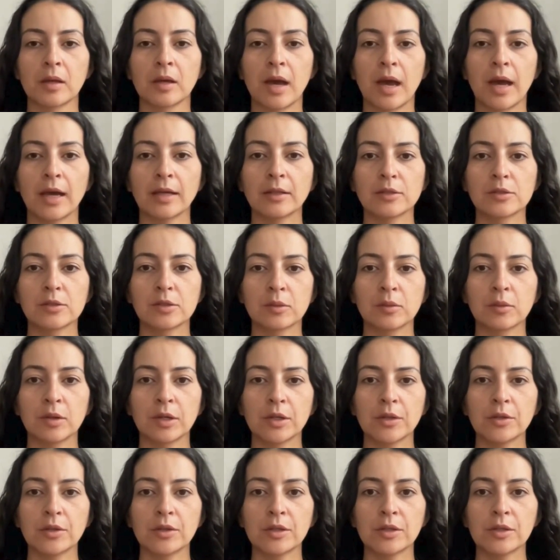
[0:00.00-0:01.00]
And so what
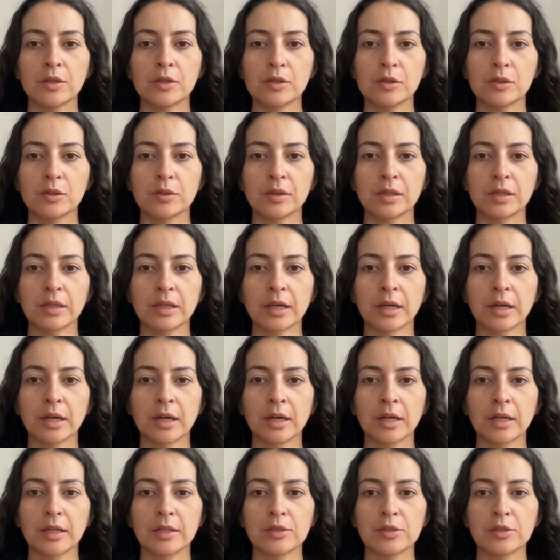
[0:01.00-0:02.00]
you can do
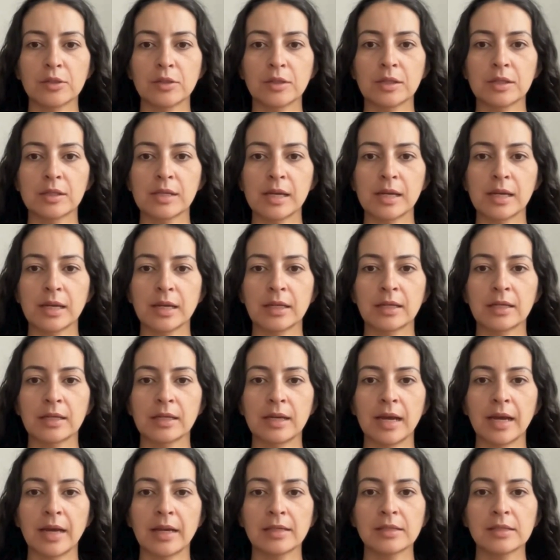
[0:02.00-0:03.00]
here is you can take a
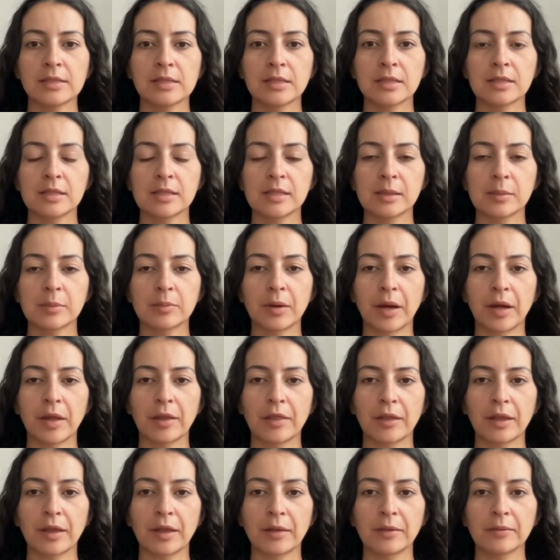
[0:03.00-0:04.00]
nice deep
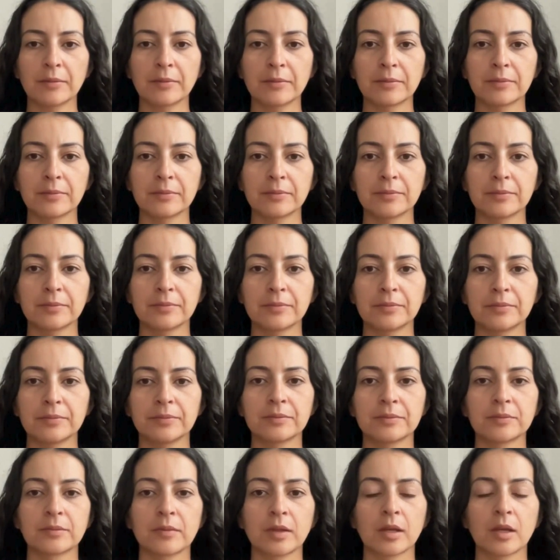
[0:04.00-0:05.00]
breath in,
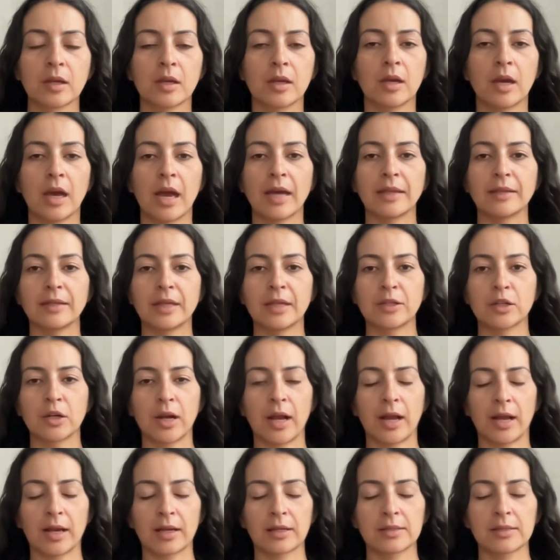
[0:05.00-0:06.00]
and then your
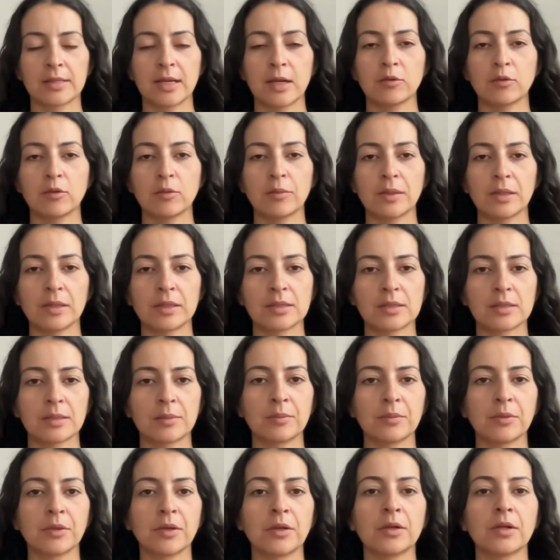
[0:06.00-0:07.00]
exhale will be a
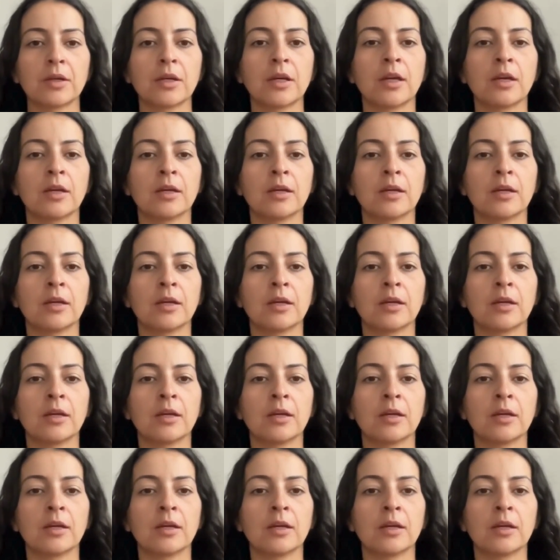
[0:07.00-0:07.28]
simple